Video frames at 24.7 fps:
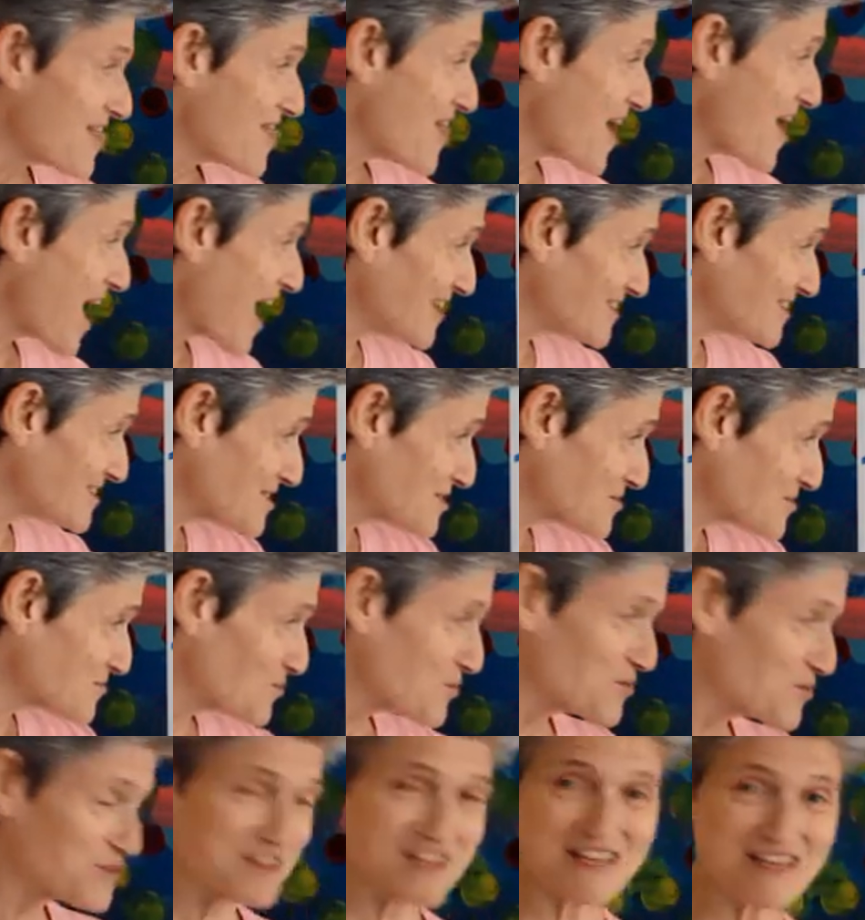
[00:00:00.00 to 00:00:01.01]
That's
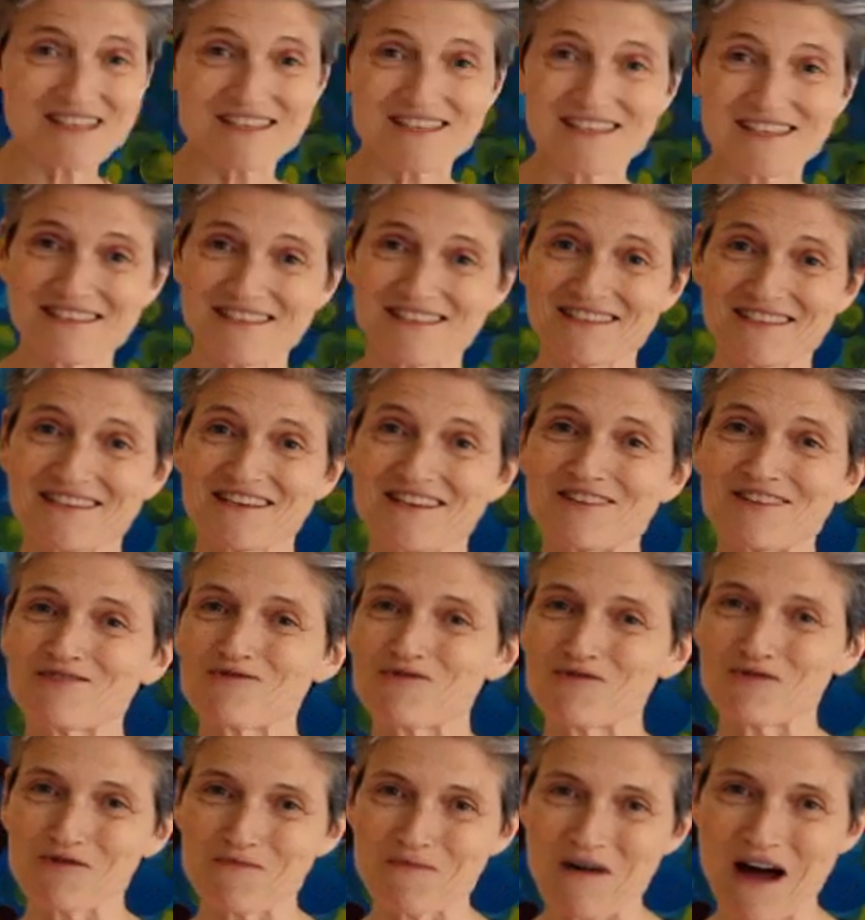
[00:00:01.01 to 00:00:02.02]
what this is
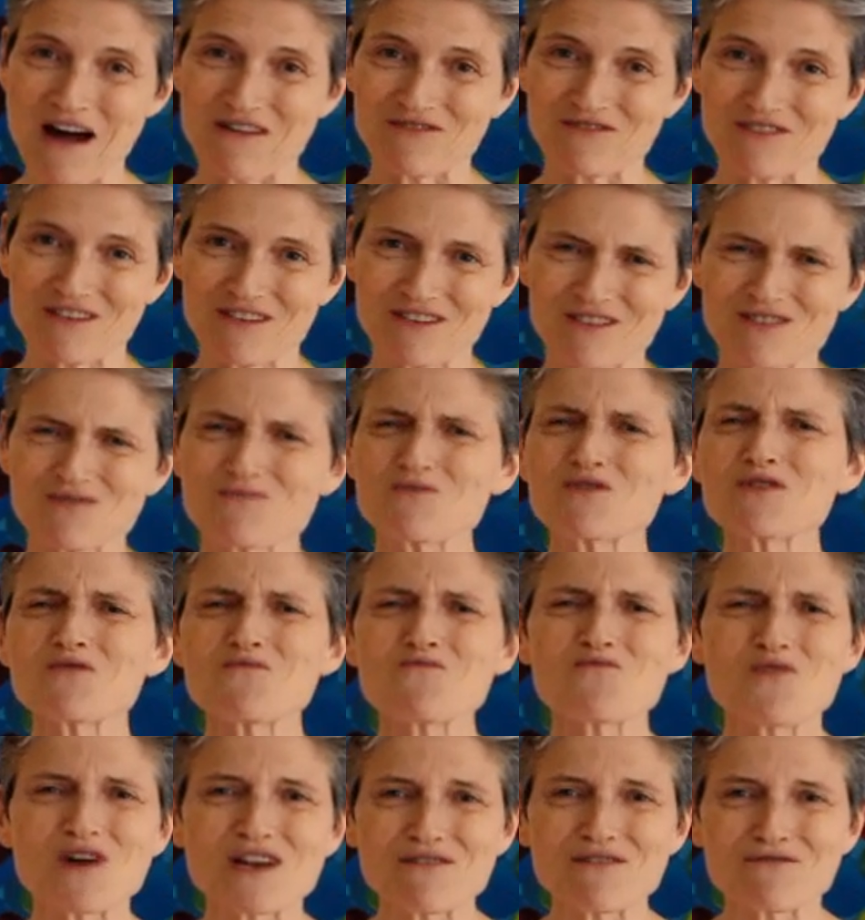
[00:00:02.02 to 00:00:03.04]
all about. So, what
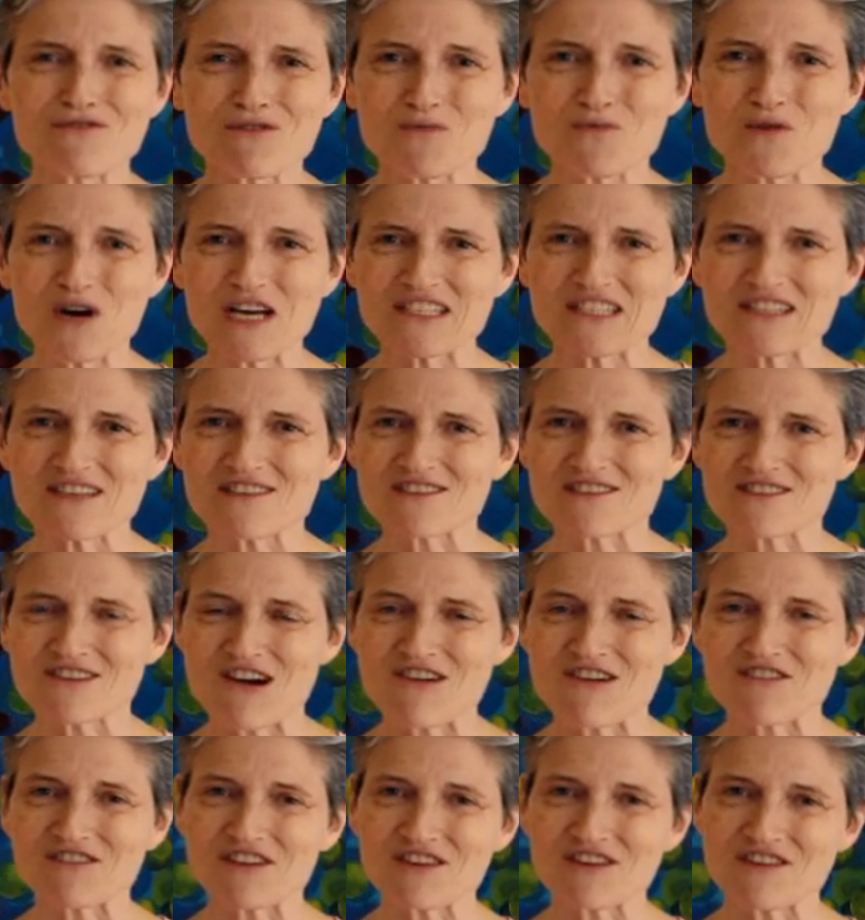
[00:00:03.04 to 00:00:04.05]
a wonderful way to
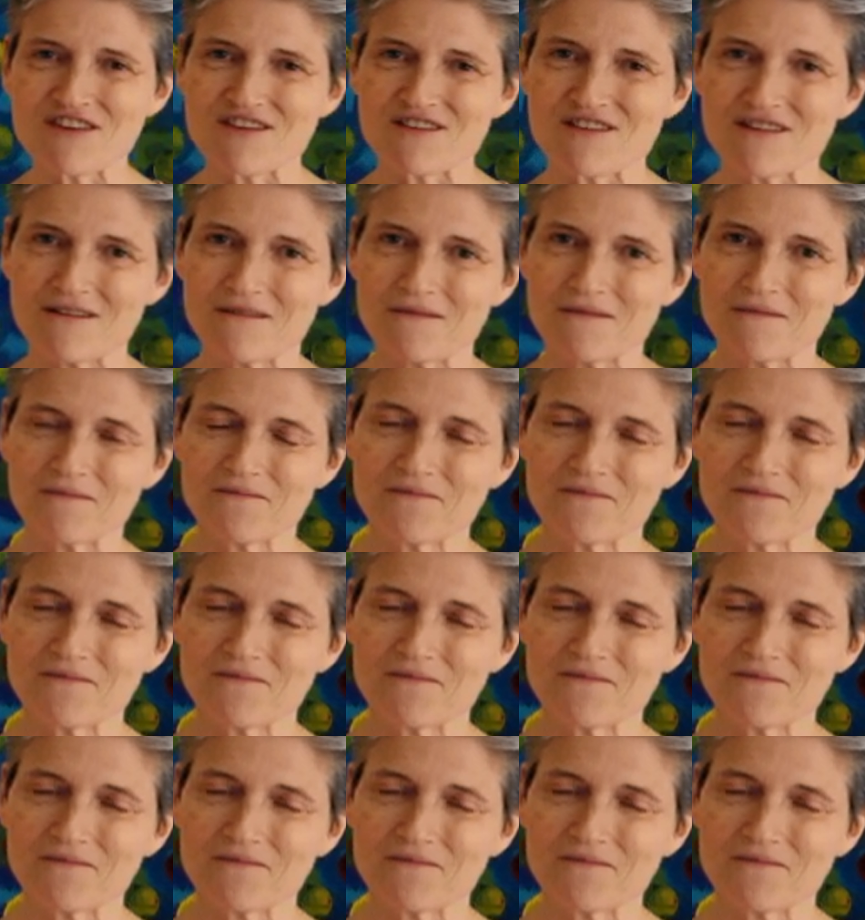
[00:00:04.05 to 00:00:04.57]
start the year.